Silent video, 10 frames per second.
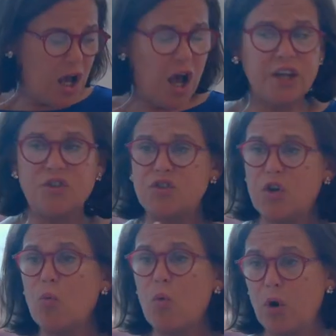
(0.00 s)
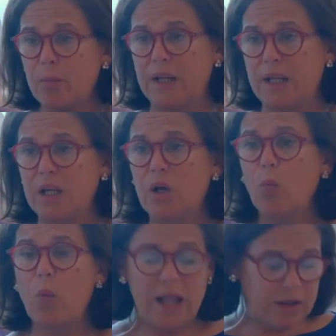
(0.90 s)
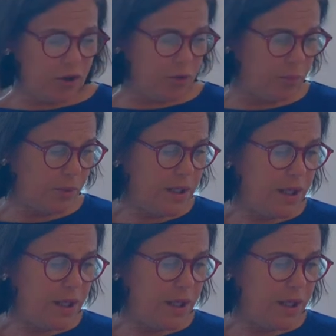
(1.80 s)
I so warmly welcome